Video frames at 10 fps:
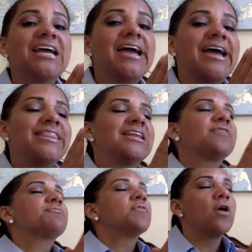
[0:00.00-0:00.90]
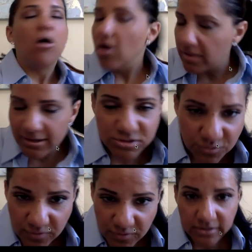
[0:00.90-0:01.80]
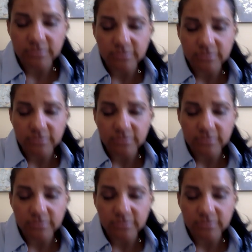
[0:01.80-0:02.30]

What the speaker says: and then if all else fails,